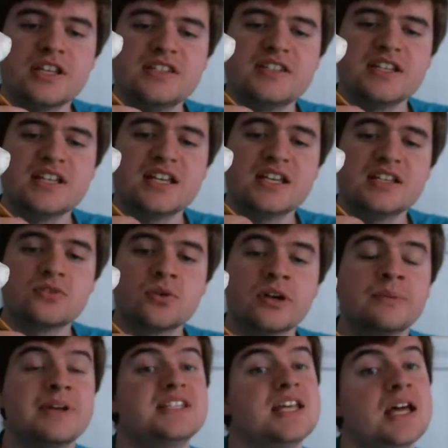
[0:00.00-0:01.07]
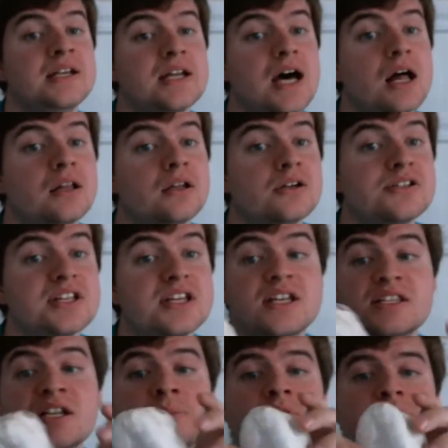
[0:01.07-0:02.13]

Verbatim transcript: this is going to be $10. It is